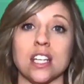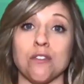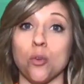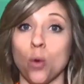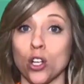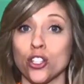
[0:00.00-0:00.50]
If you
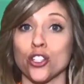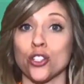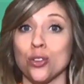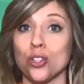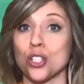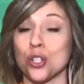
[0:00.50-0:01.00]
want your
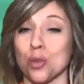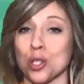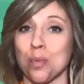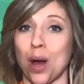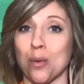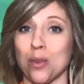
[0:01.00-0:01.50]
students to
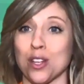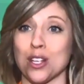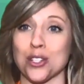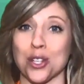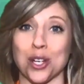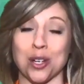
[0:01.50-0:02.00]
respond within a
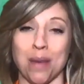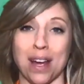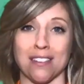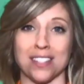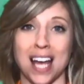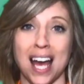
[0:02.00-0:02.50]
certain amount
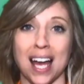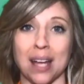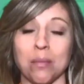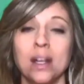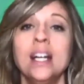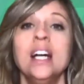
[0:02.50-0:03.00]
of time,
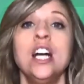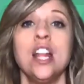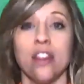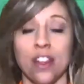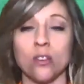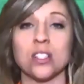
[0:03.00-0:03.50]

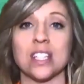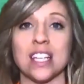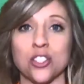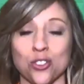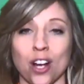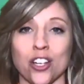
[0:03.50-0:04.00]
those
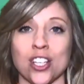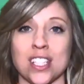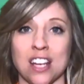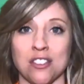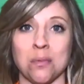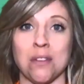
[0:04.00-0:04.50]
instructions
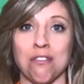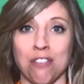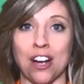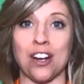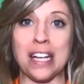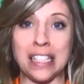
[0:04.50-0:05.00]
have to be
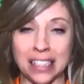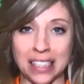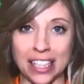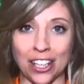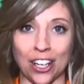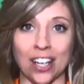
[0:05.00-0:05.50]
very
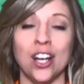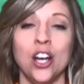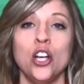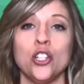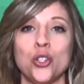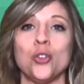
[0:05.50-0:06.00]
clear
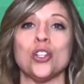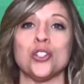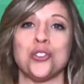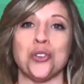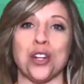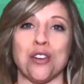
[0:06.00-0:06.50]
to the
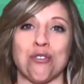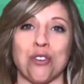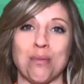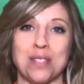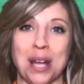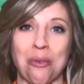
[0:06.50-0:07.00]
student from
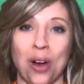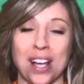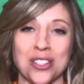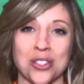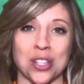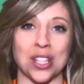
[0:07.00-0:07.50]
day one
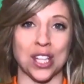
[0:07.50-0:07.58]
so that they